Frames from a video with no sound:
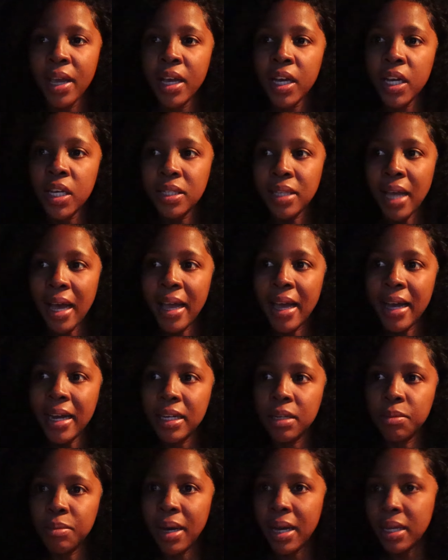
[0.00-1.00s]
because I
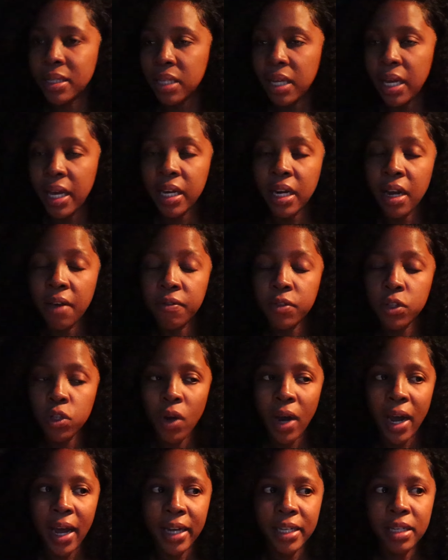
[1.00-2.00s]
am limaza and I've
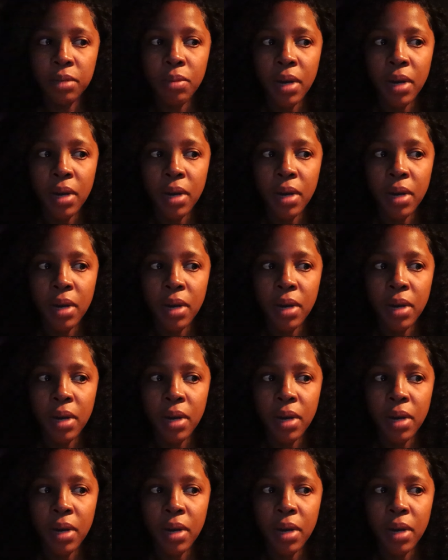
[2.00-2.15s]
tried.